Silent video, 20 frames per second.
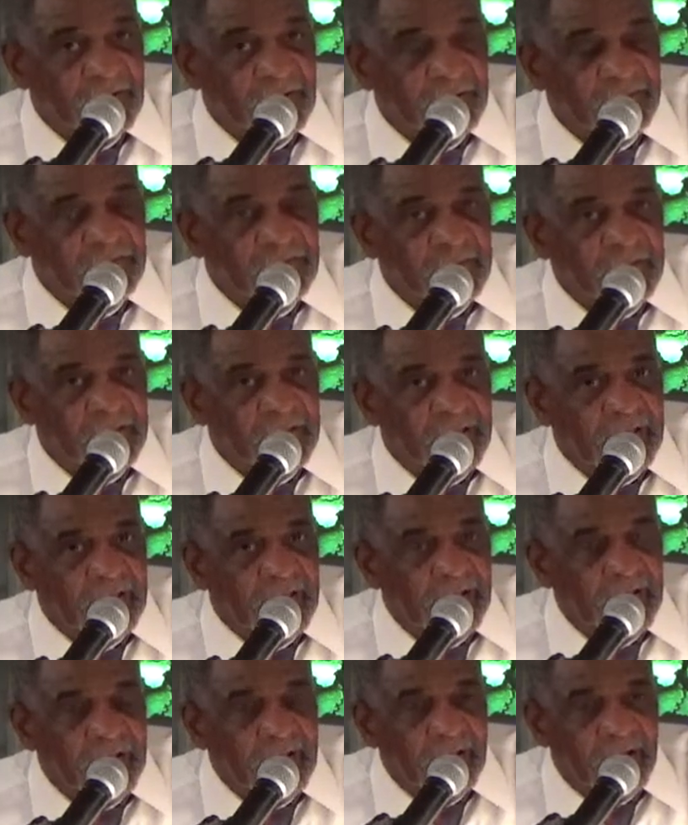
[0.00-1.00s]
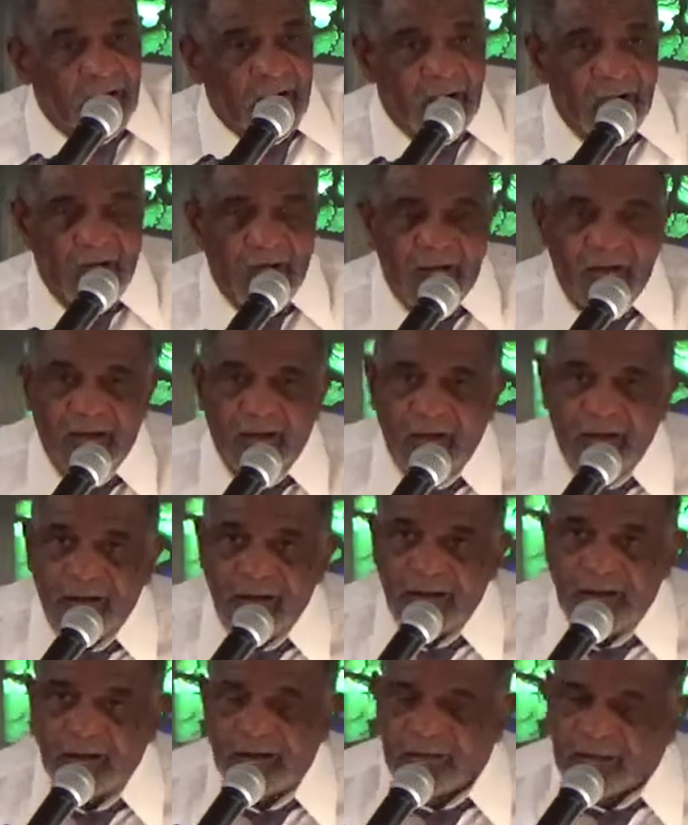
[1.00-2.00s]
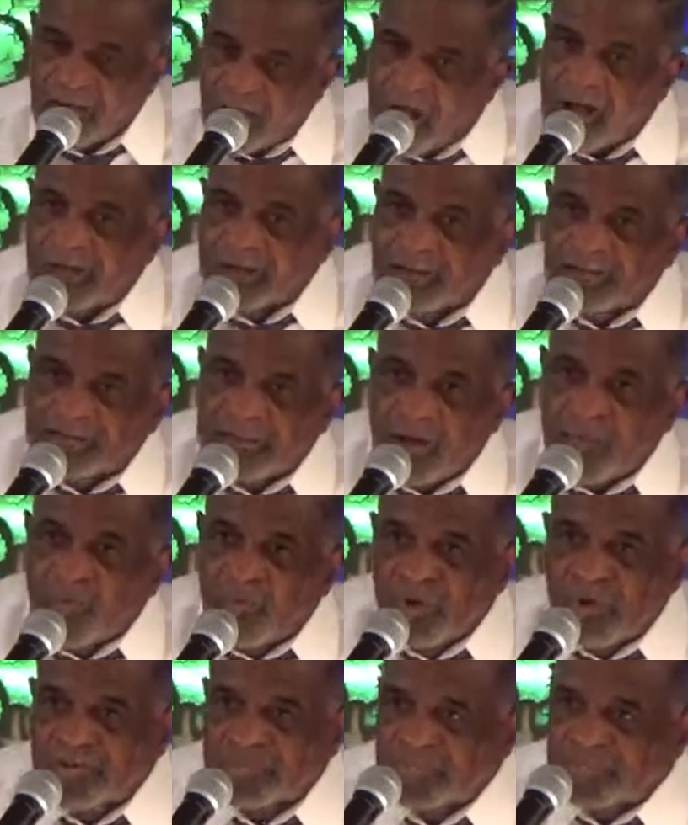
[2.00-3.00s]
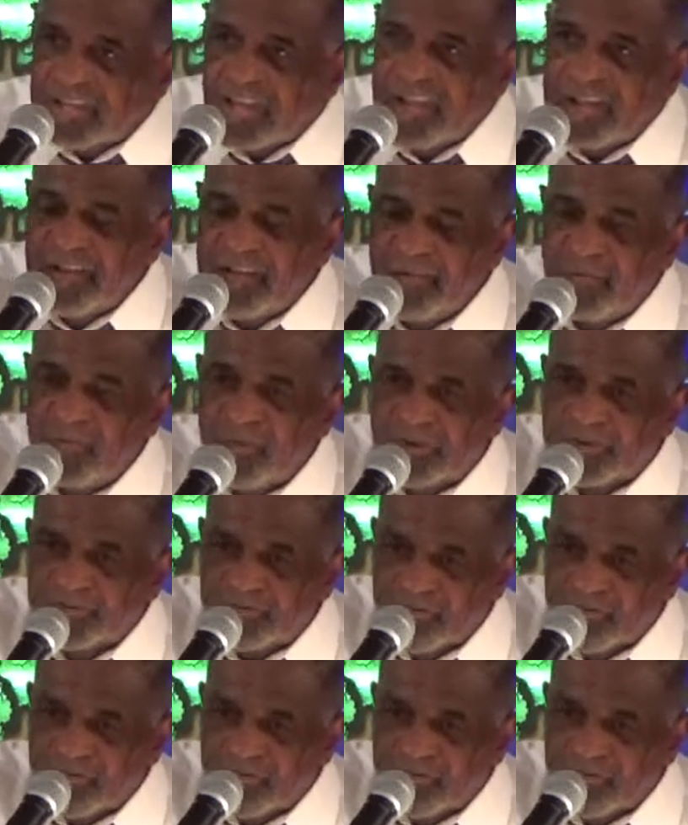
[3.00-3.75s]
You see, God does not want us to take what's